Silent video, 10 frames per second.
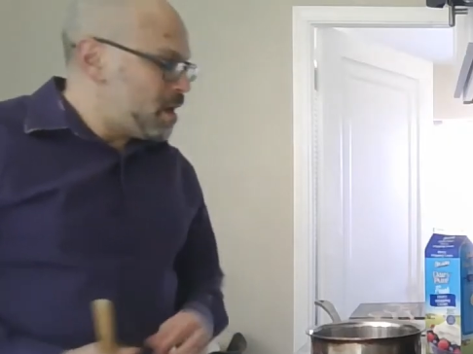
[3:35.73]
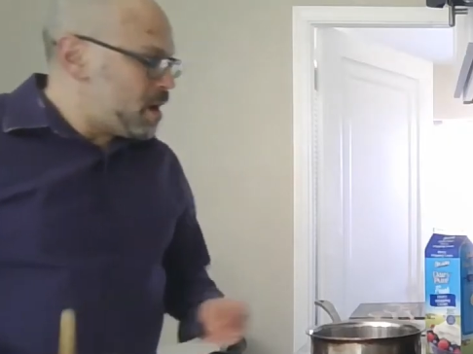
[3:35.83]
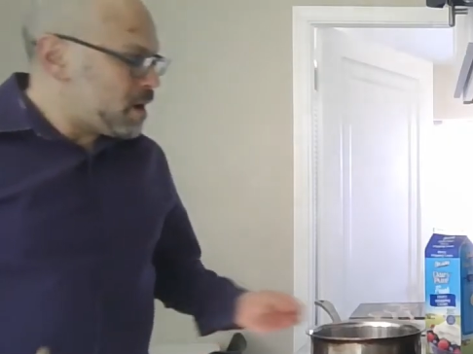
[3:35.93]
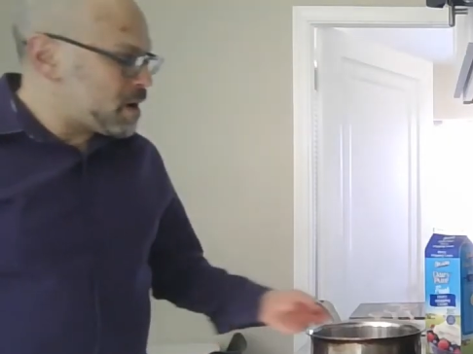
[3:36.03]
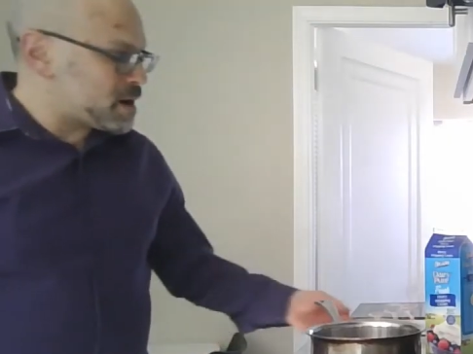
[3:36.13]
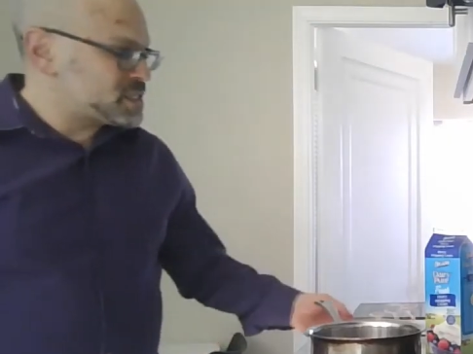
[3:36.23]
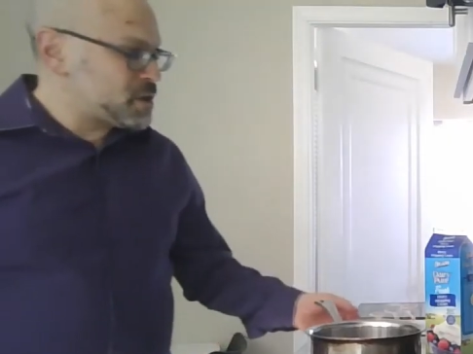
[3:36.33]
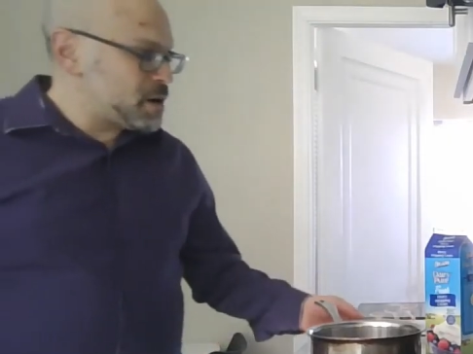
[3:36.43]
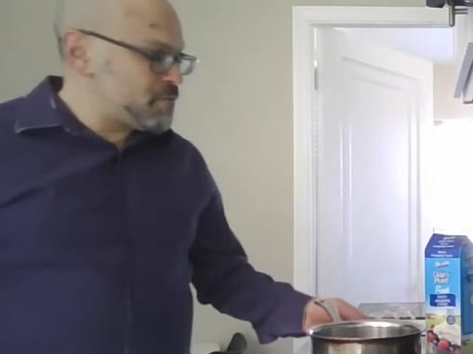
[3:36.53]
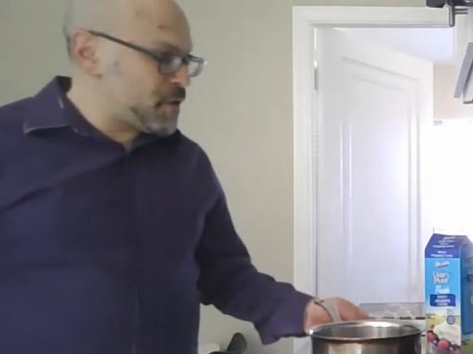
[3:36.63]
All right,
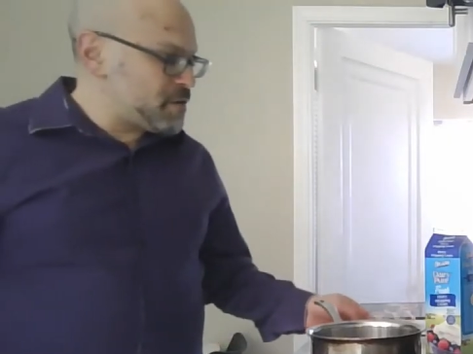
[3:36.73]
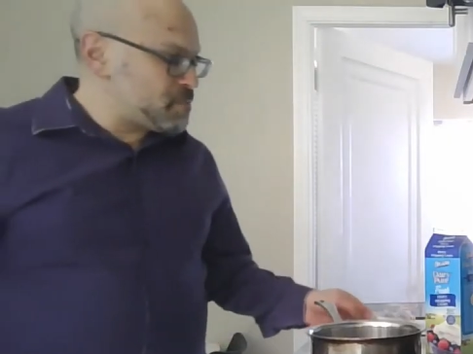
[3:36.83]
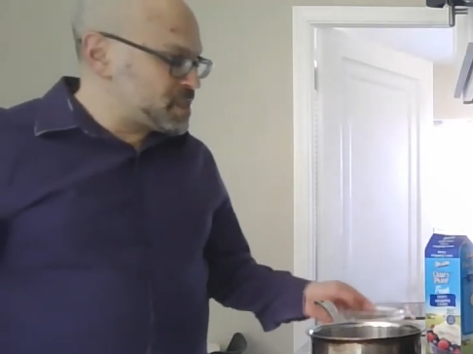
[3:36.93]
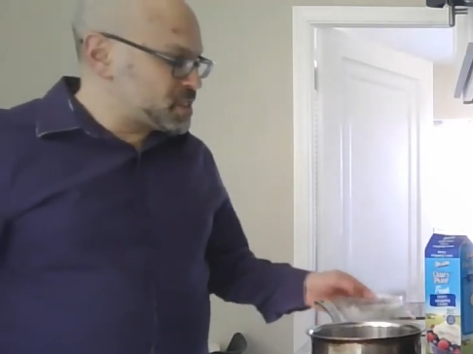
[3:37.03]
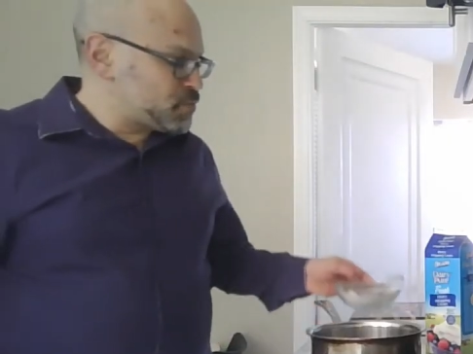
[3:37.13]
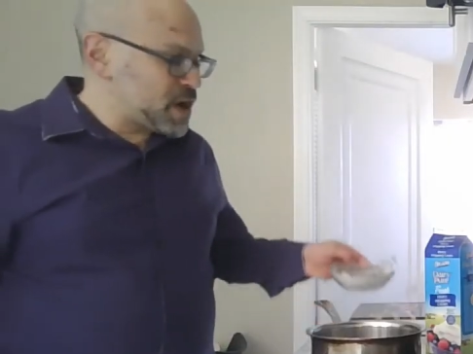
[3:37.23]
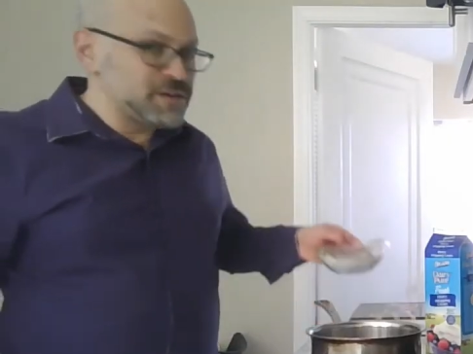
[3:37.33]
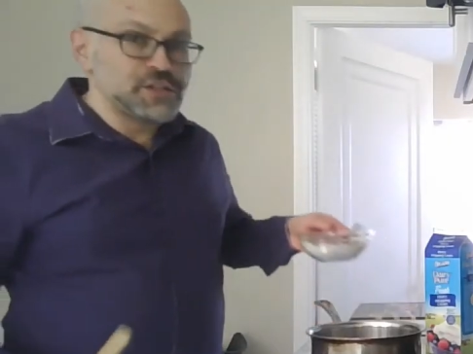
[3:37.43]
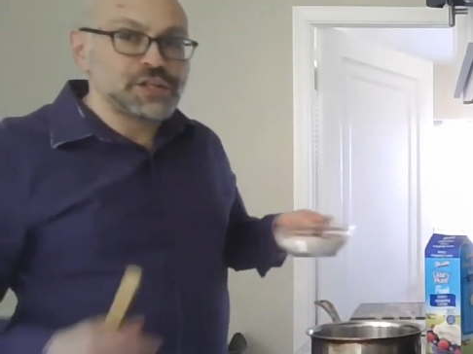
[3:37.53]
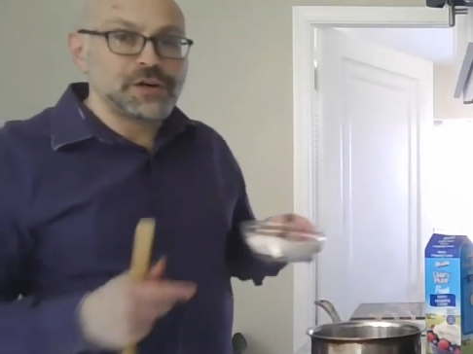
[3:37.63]
so I've mixed the brown
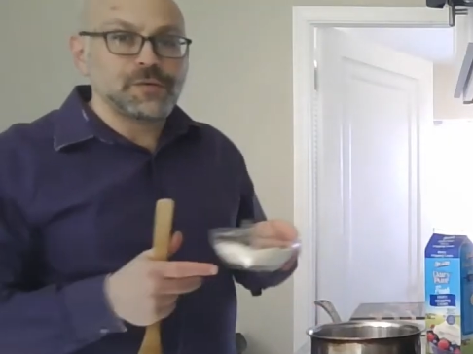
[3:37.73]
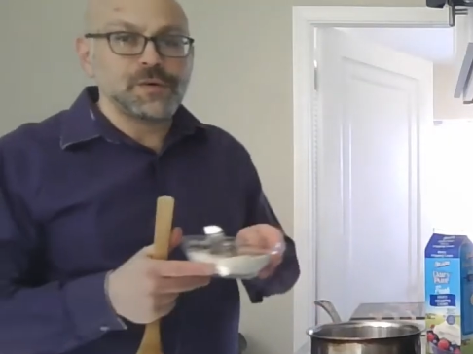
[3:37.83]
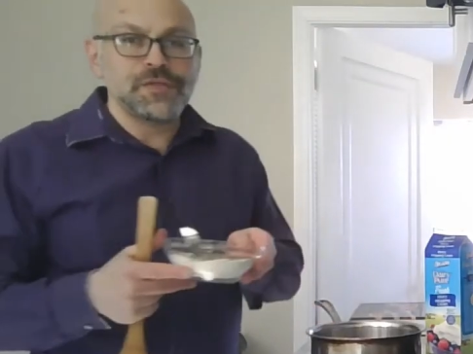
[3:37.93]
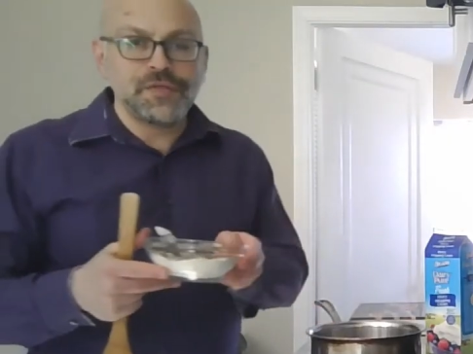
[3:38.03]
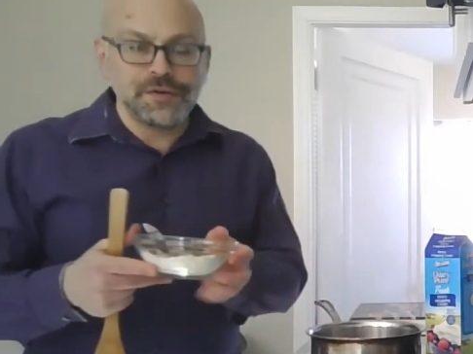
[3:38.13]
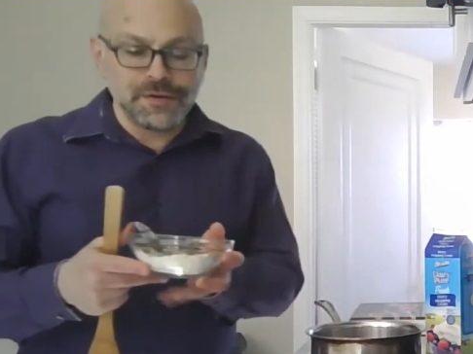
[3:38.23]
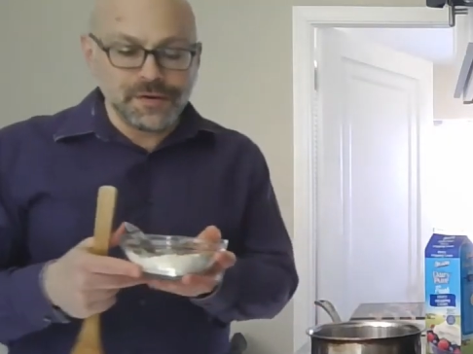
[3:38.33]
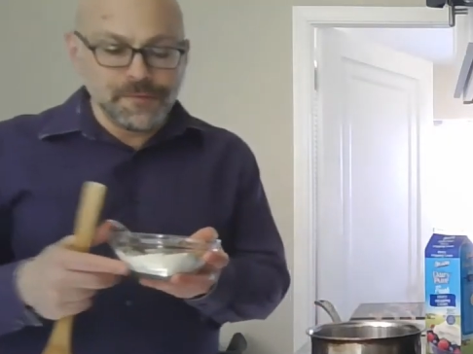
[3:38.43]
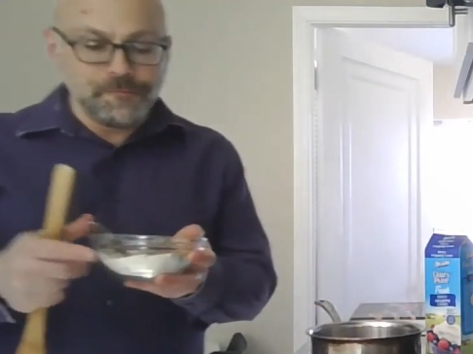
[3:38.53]
sugar with the